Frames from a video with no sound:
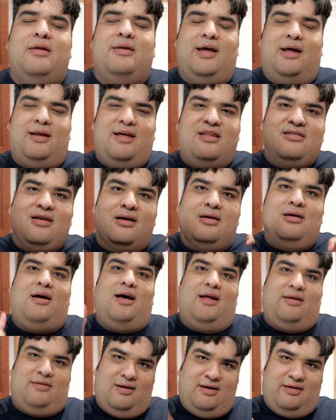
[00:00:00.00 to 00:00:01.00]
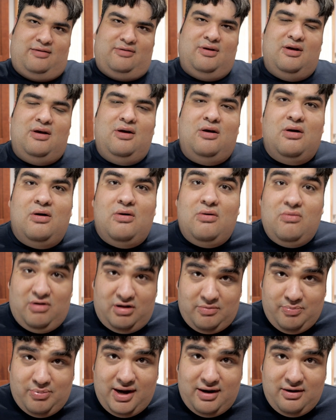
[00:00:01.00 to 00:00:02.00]
now let's talk hot dogs.
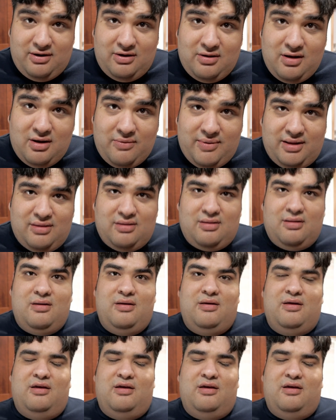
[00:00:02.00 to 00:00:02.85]
Which brand do you go with?